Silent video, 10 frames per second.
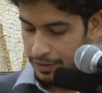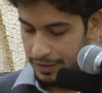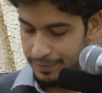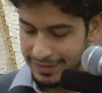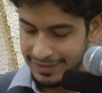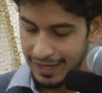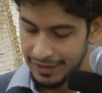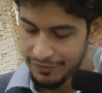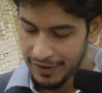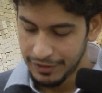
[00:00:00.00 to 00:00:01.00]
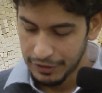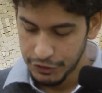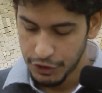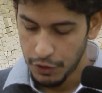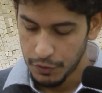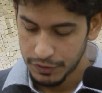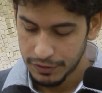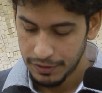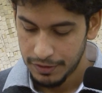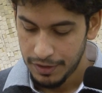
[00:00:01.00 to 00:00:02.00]
Ibn Sa'd finally
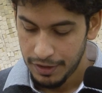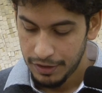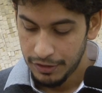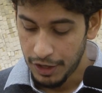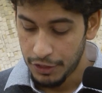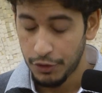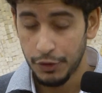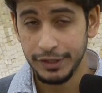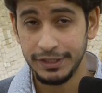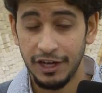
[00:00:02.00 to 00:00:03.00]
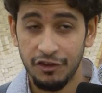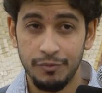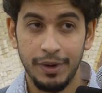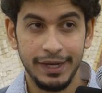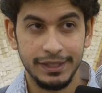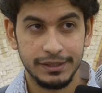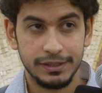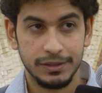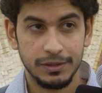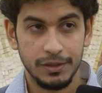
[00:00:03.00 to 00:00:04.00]
chose the authority of
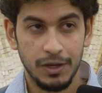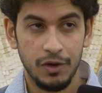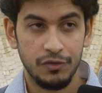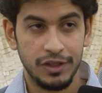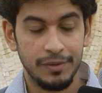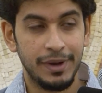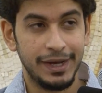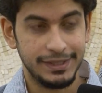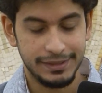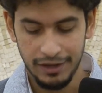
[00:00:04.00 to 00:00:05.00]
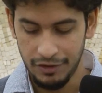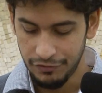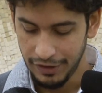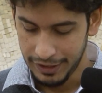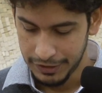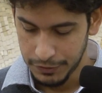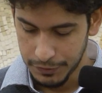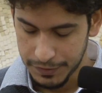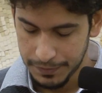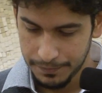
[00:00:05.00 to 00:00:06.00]
might over the might of values.